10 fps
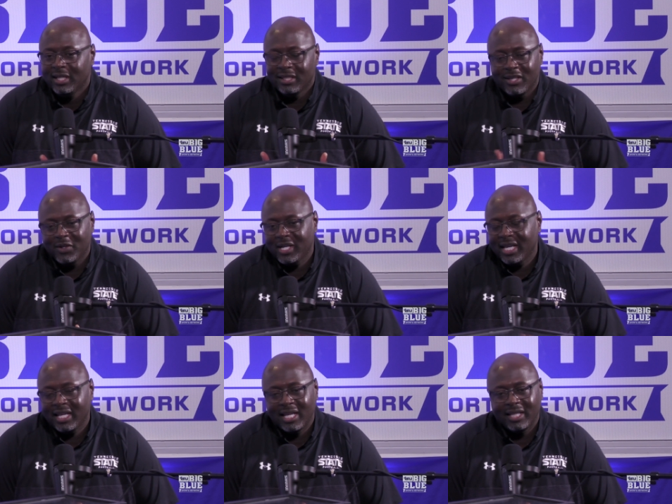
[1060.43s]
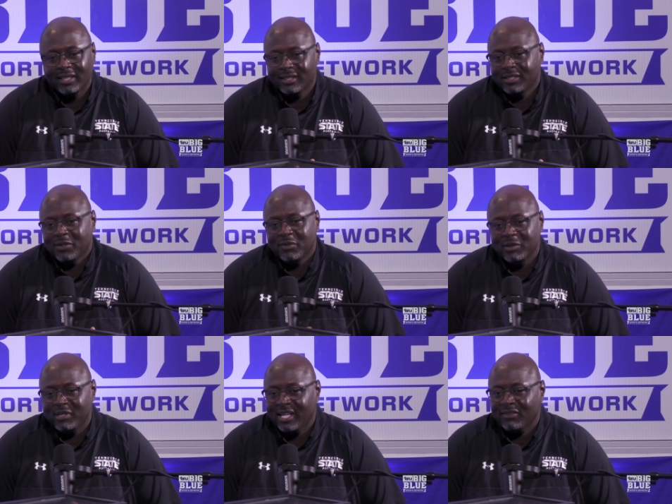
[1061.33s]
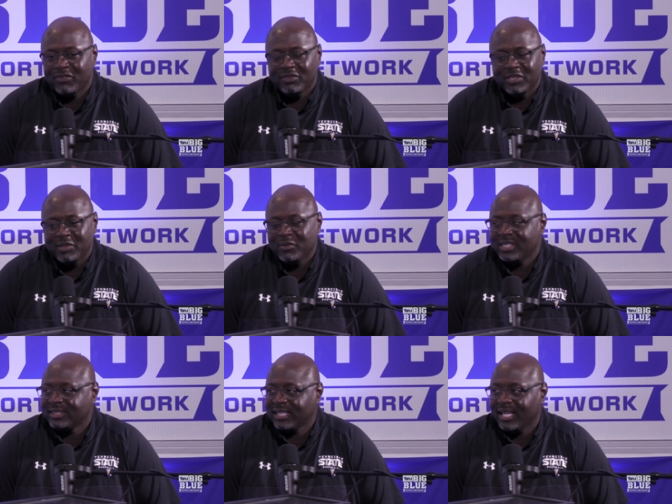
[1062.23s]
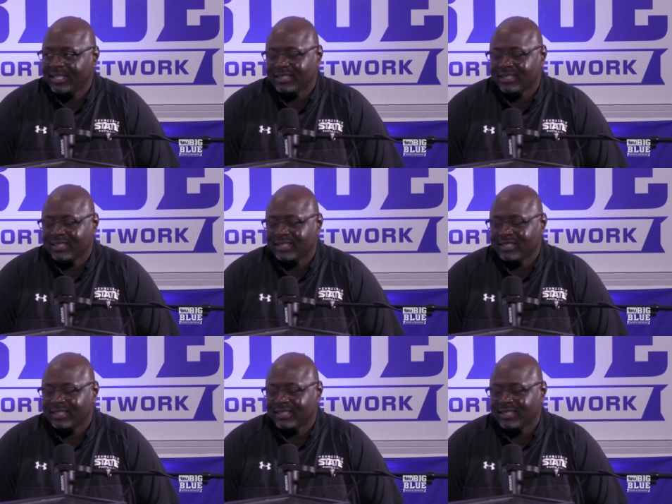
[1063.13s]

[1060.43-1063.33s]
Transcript: You know, I had like, you know, maybe like a 15 minute set.